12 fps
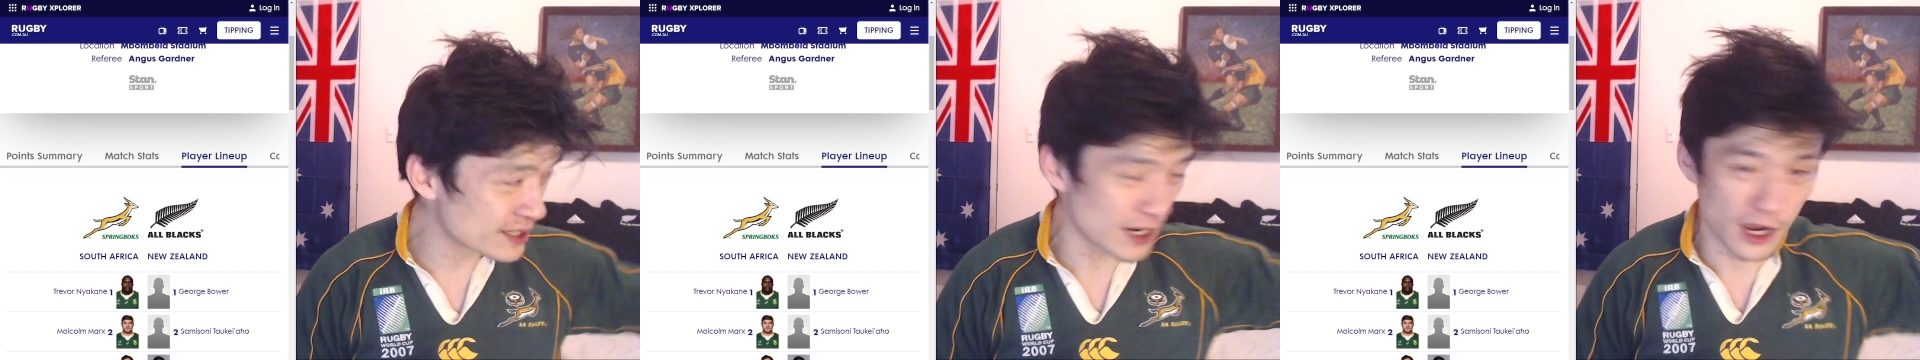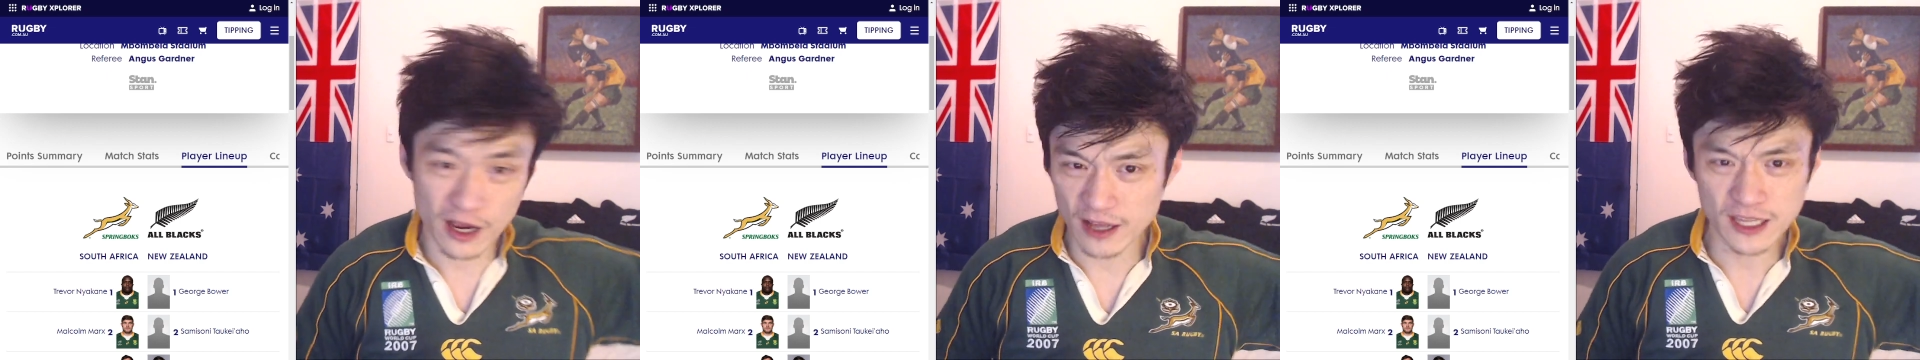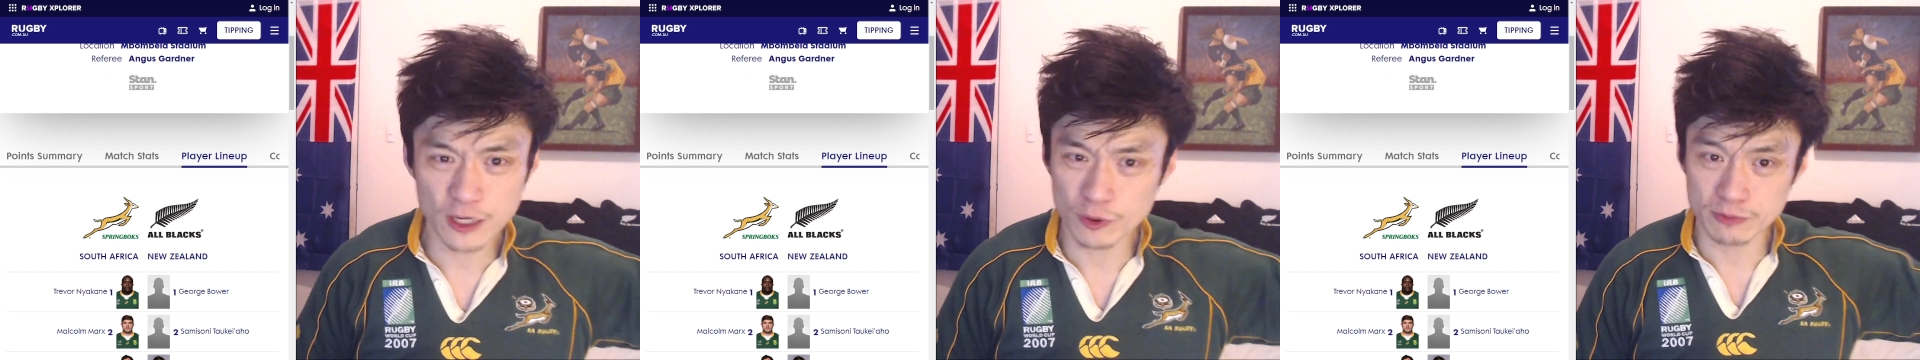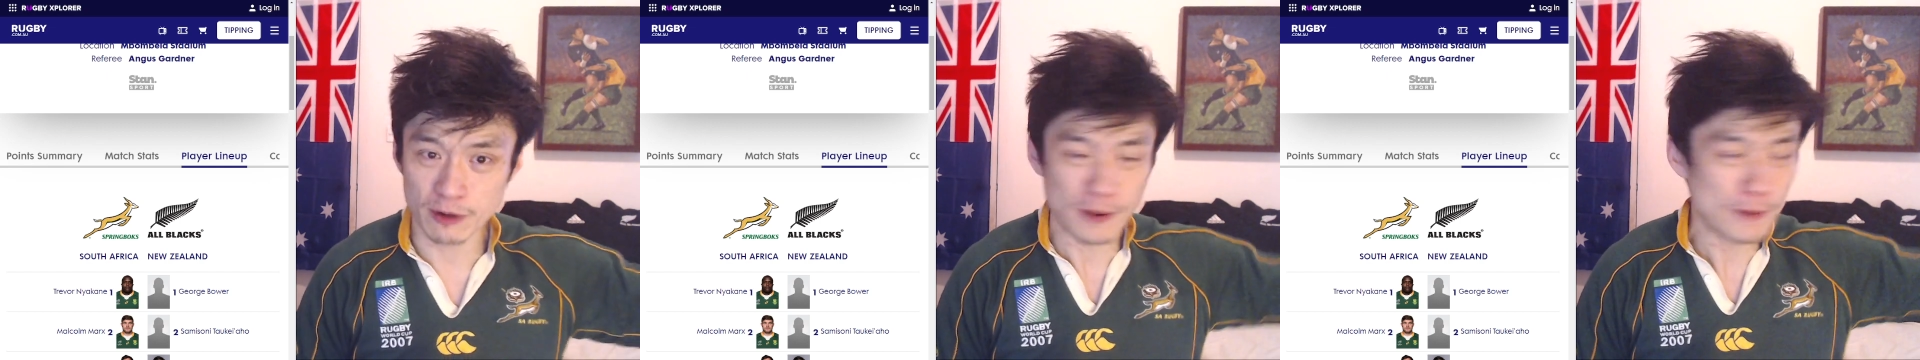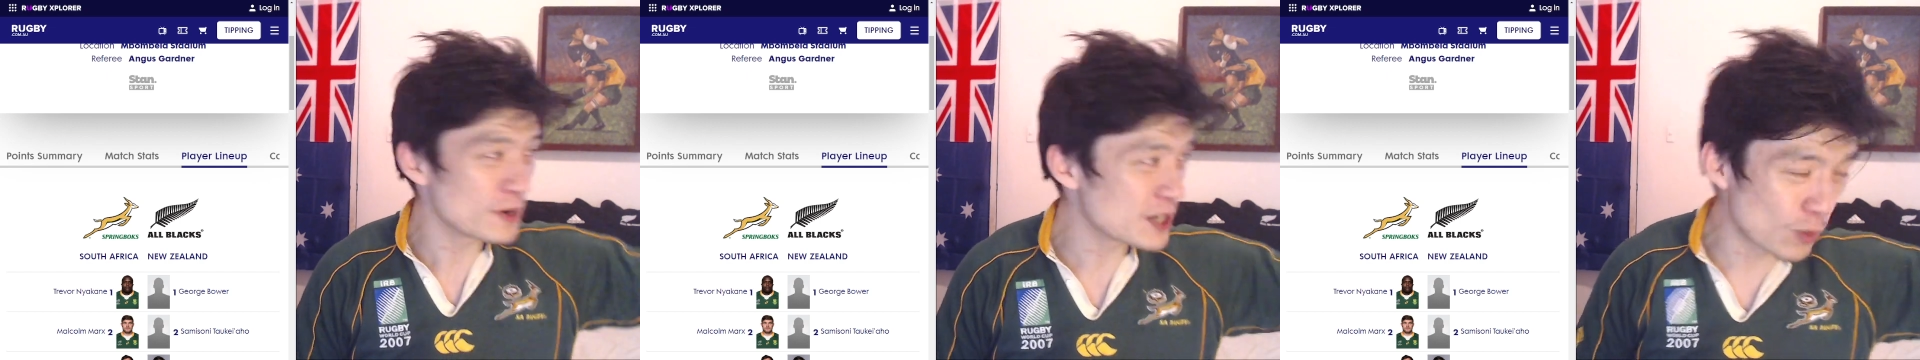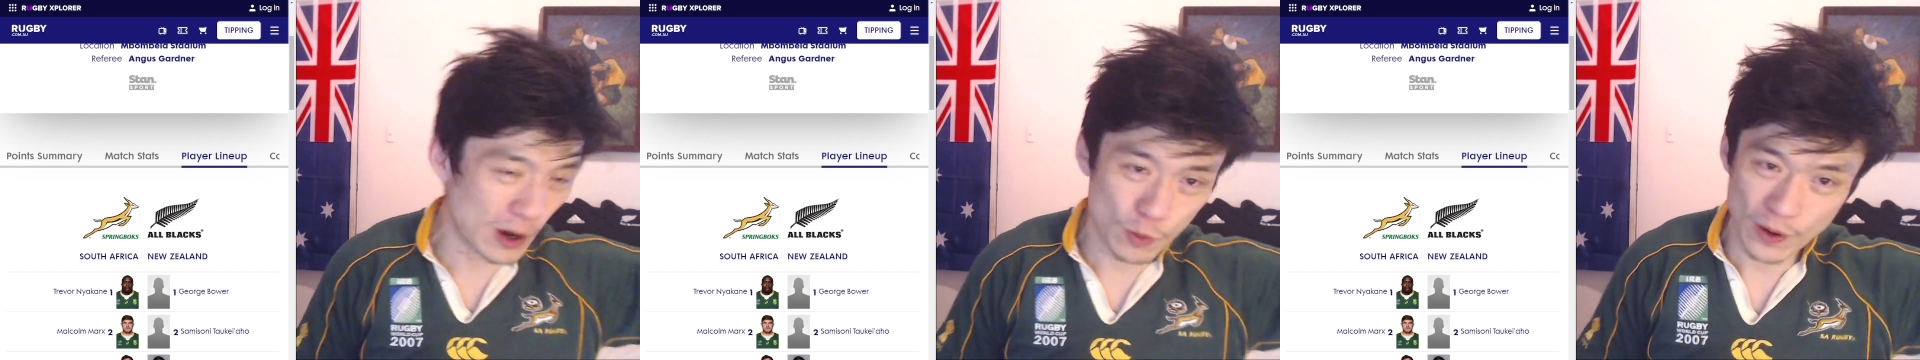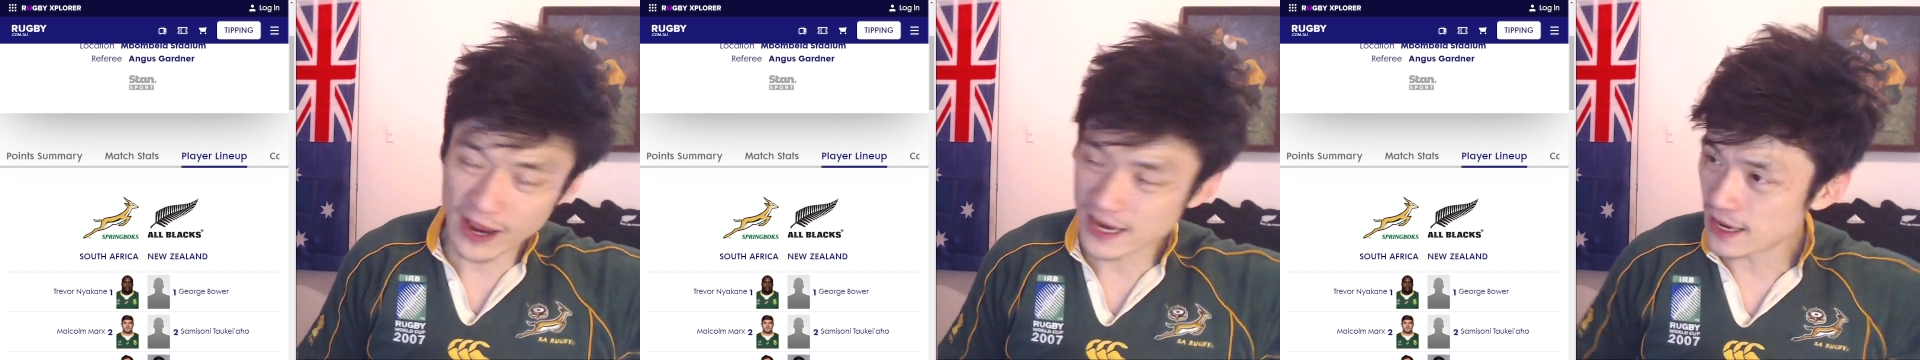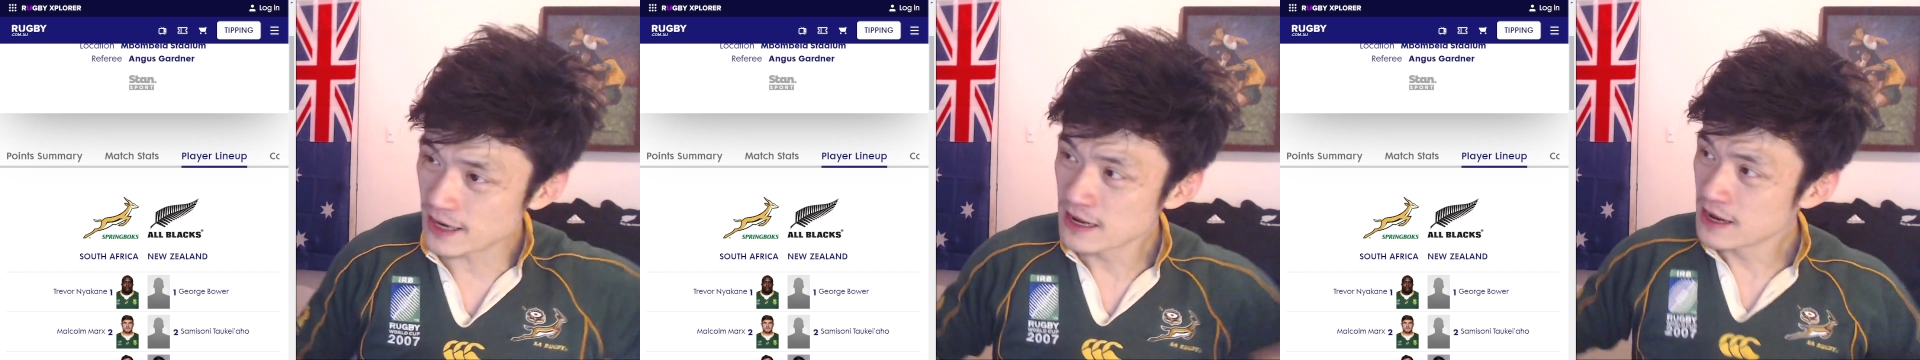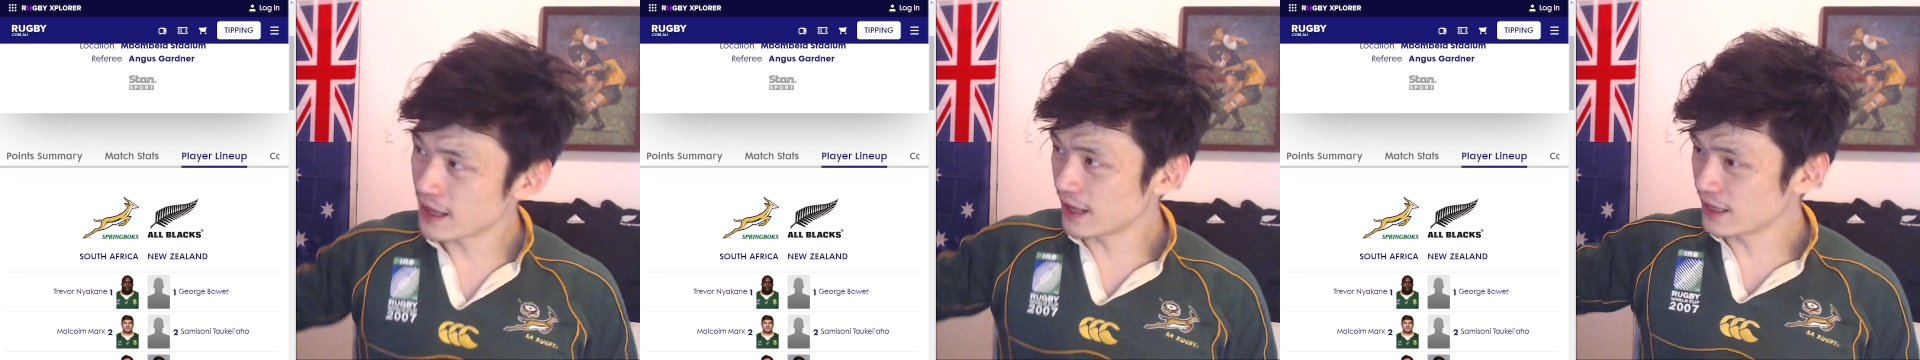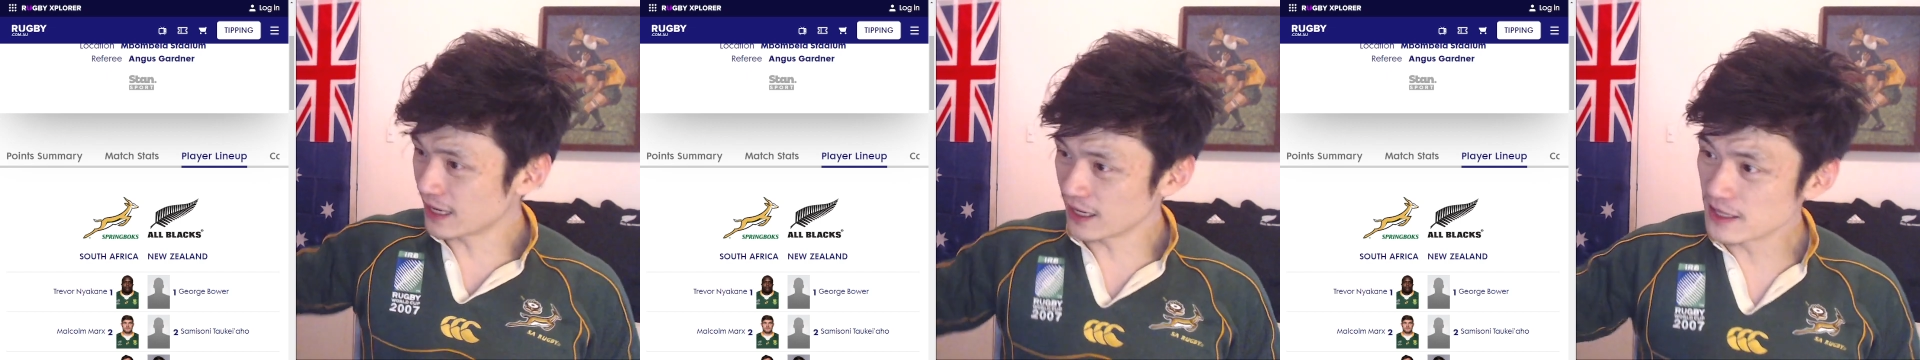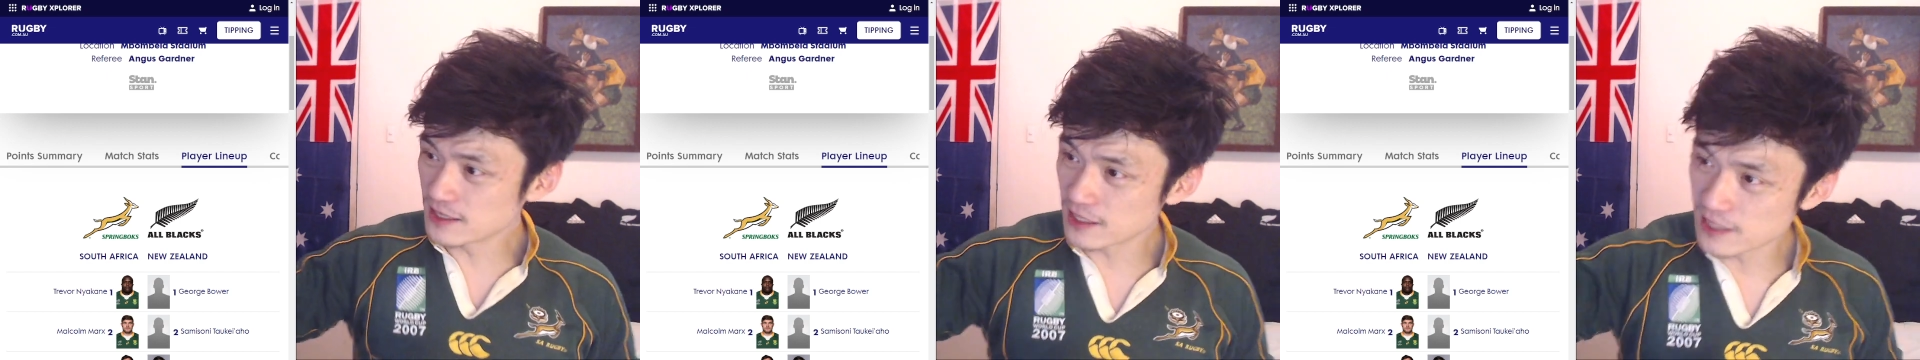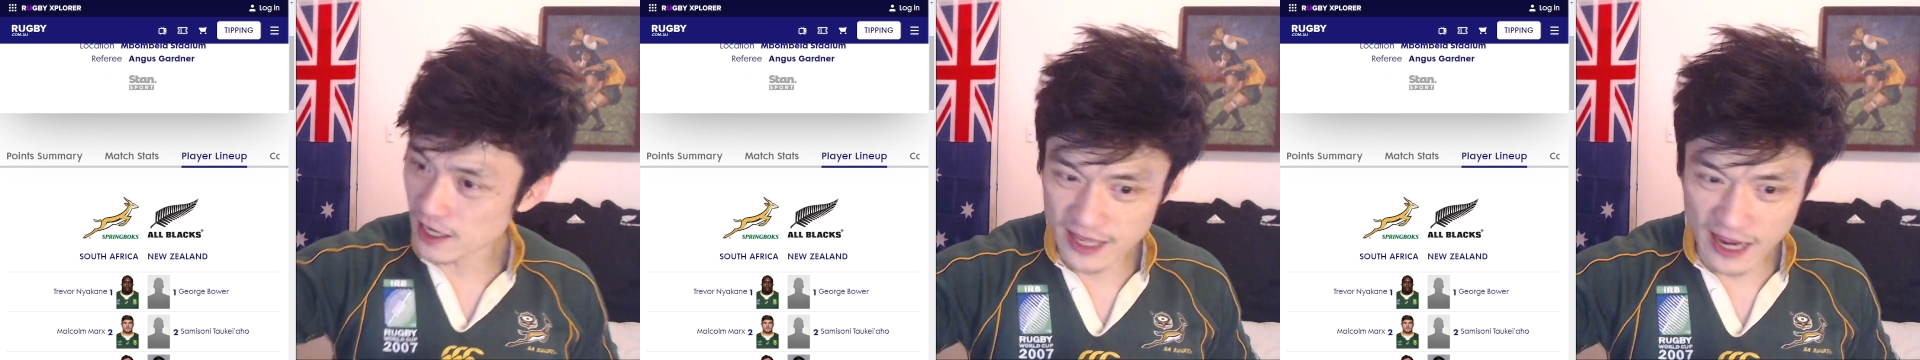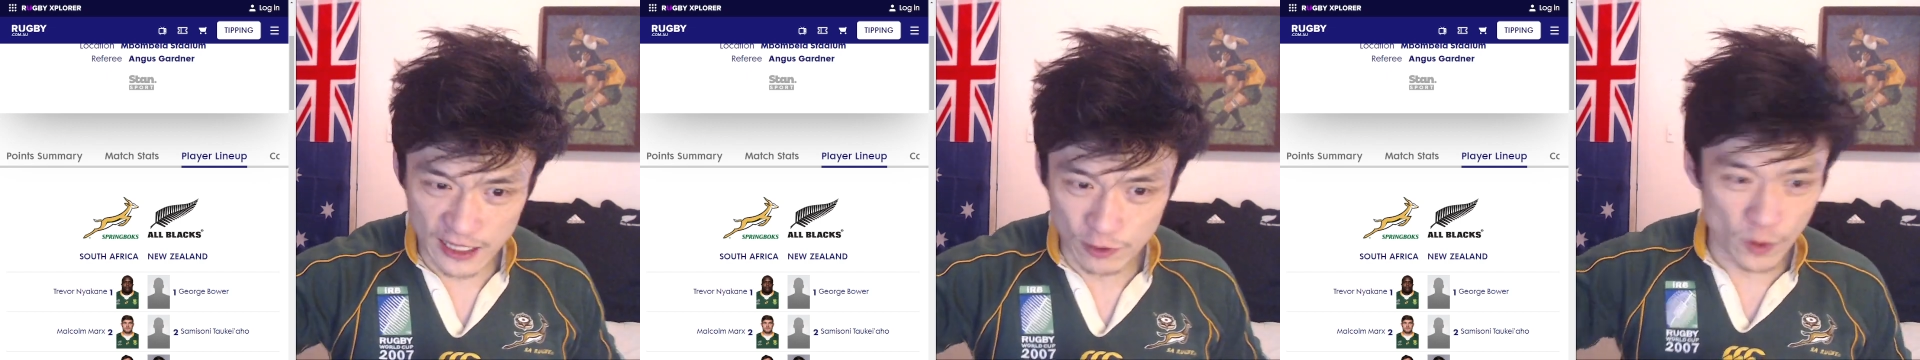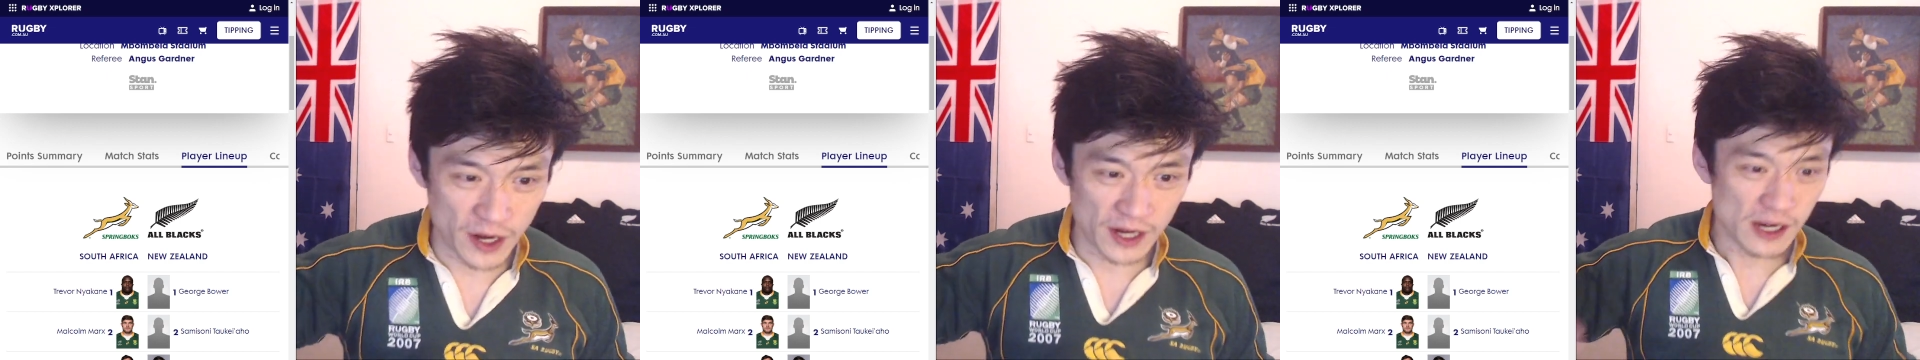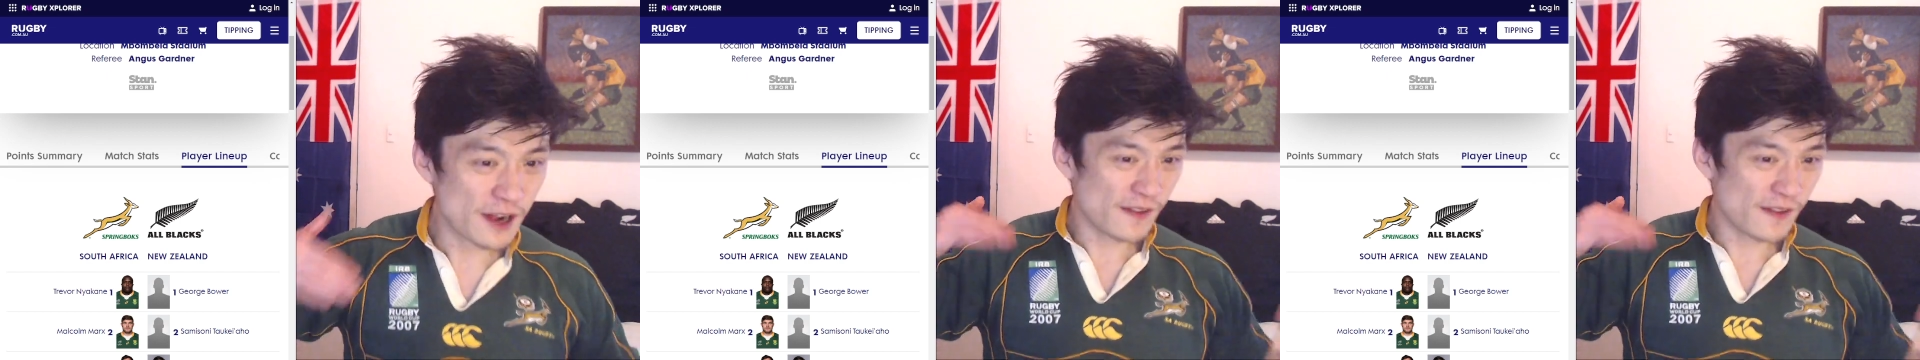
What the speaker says: I think it was Mapimpi down one end, and then Alensa down the other wing.